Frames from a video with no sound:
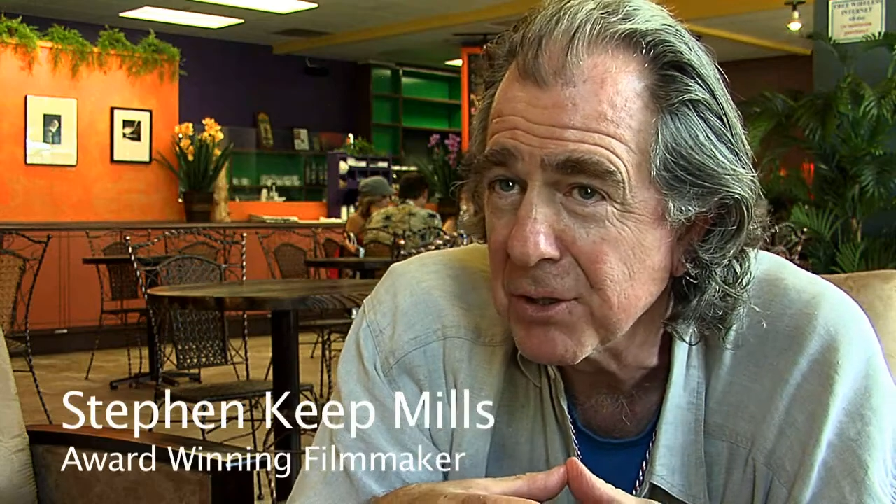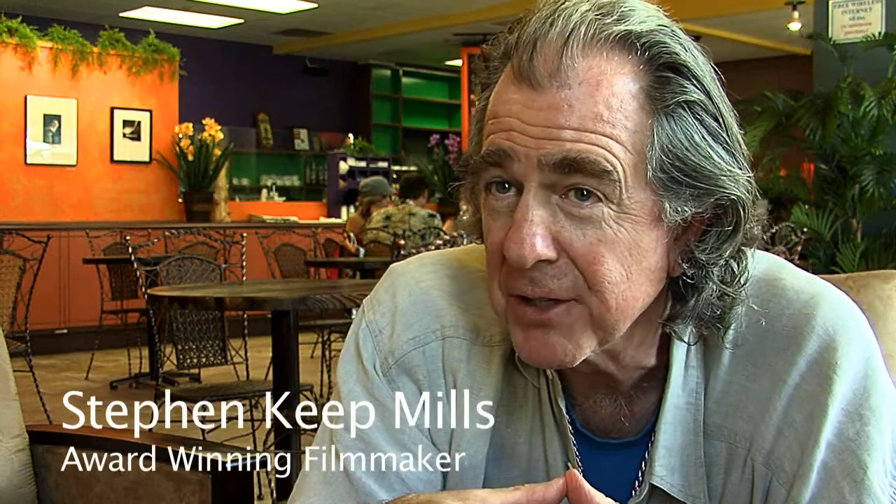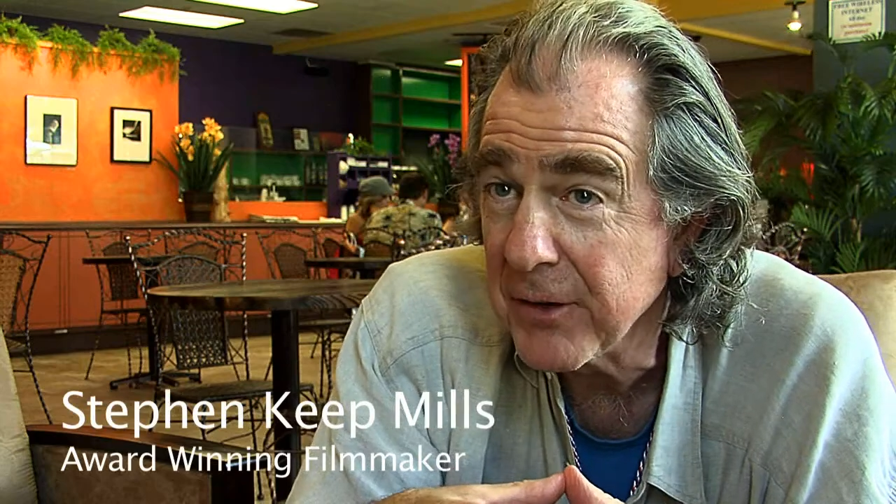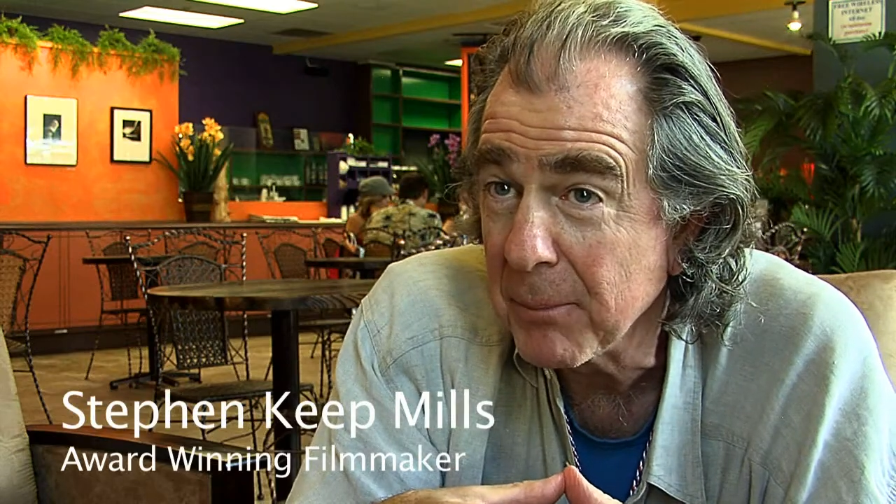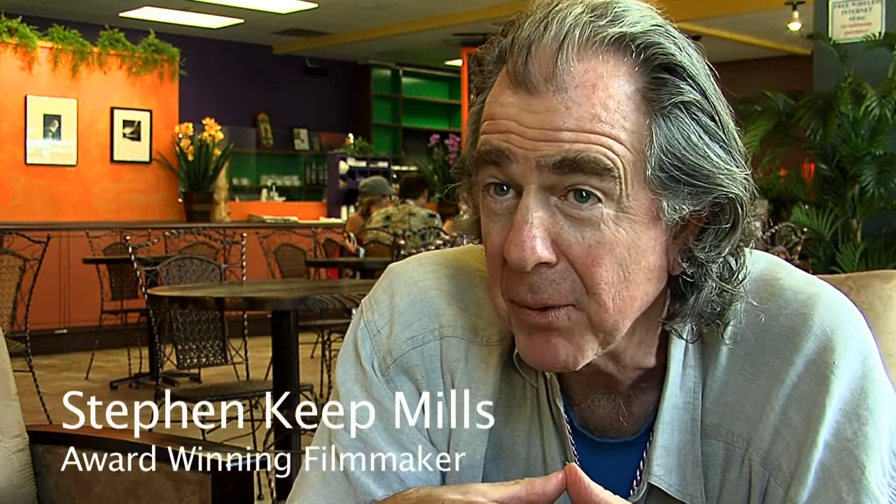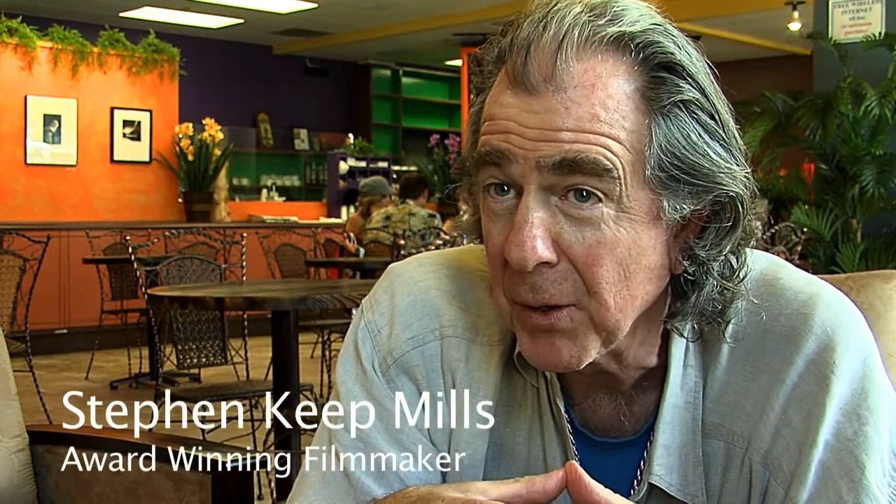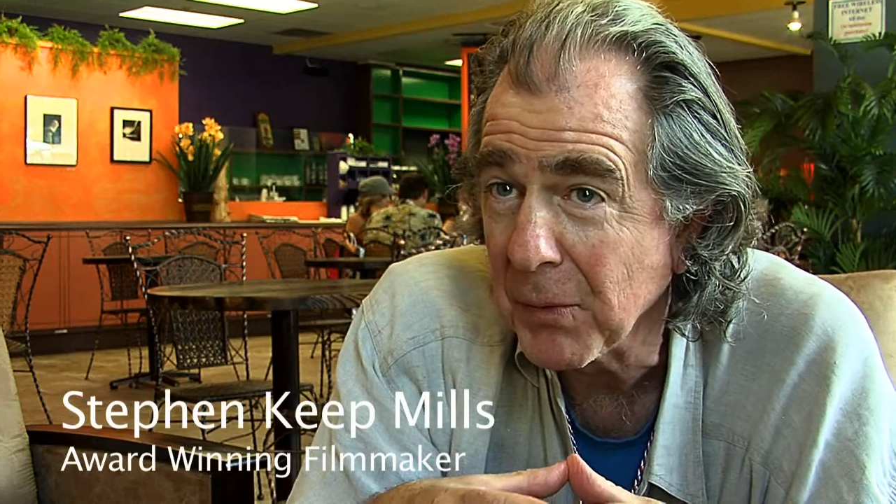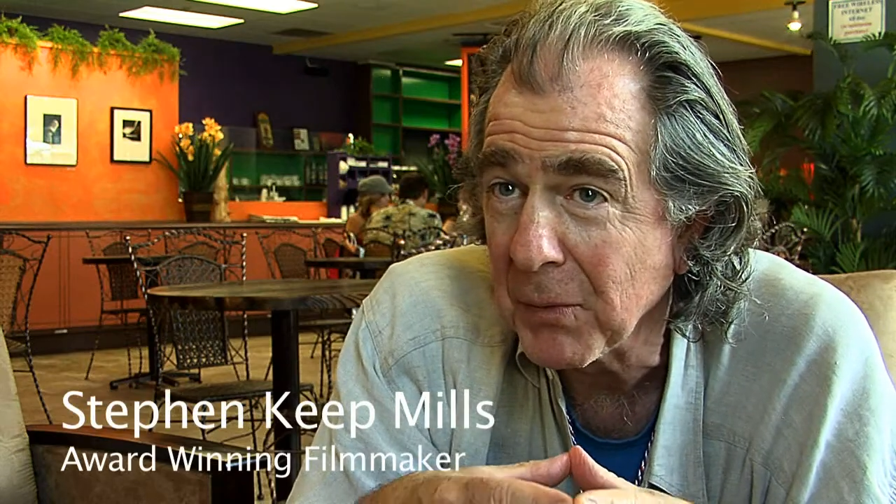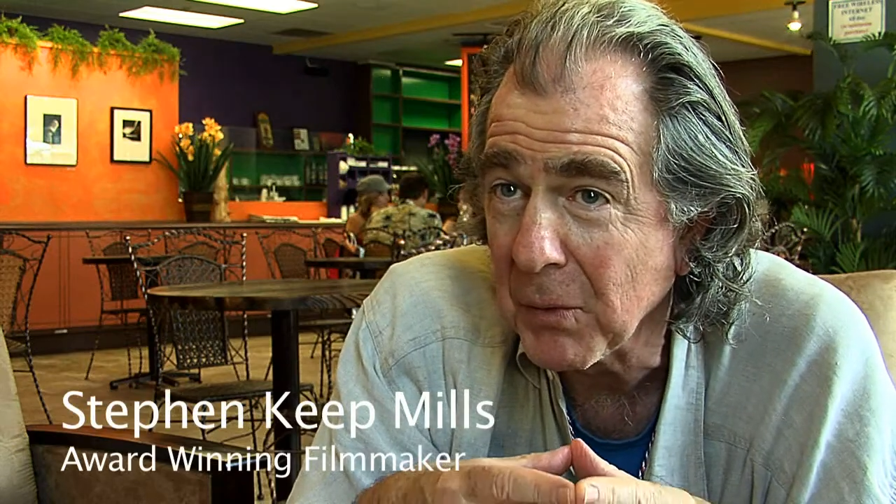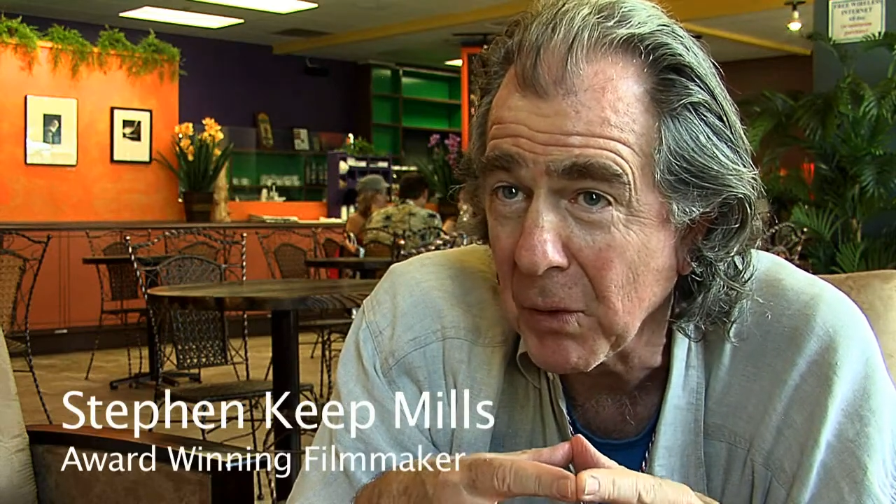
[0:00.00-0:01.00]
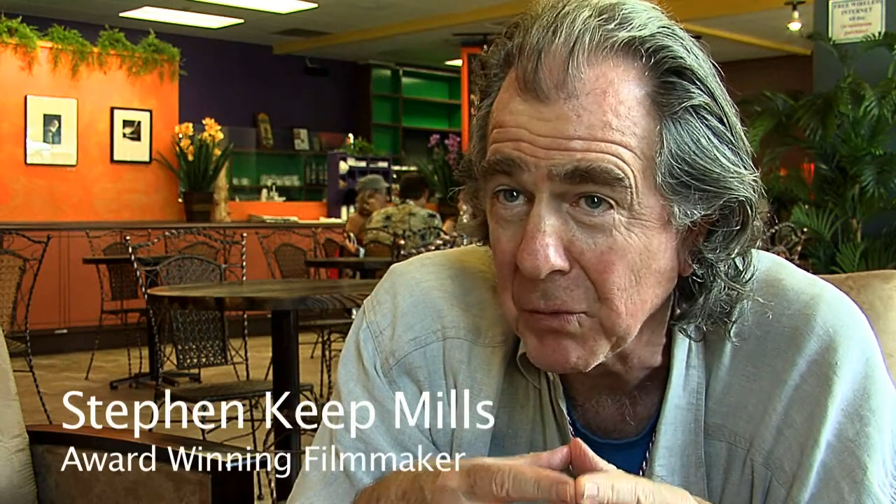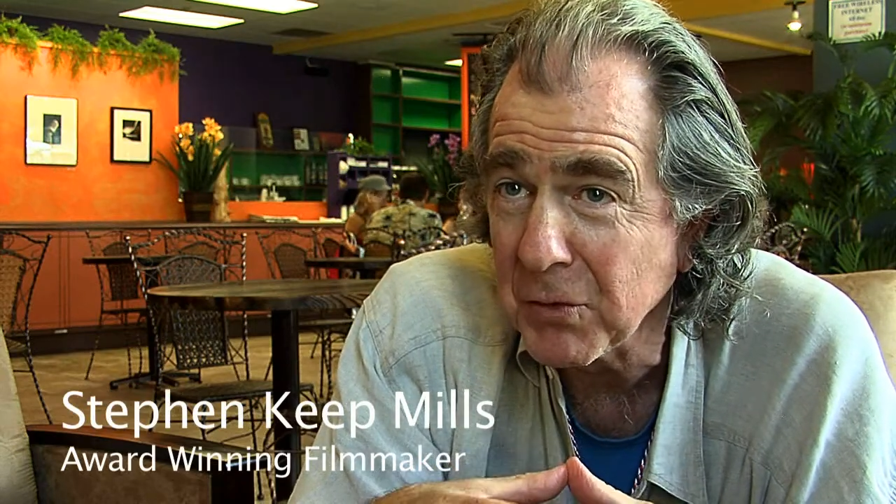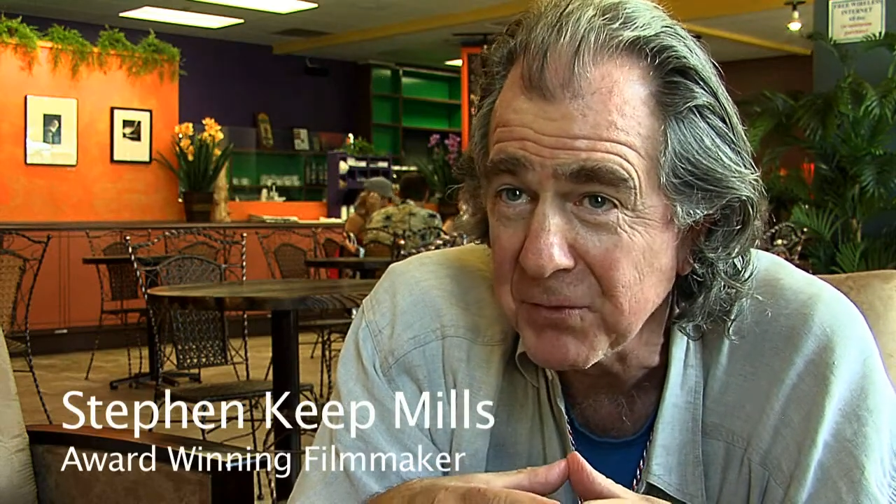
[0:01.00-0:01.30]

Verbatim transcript: give up on your